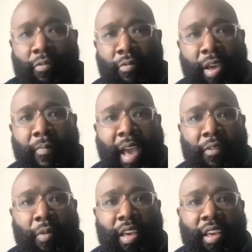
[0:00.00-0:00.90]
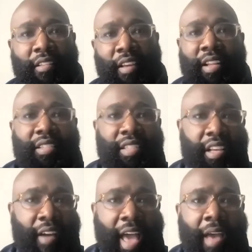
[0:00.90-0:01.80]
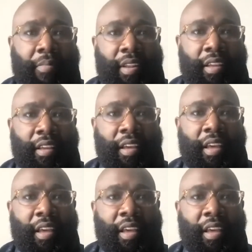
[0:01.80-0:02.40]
way back when, and it's still happening.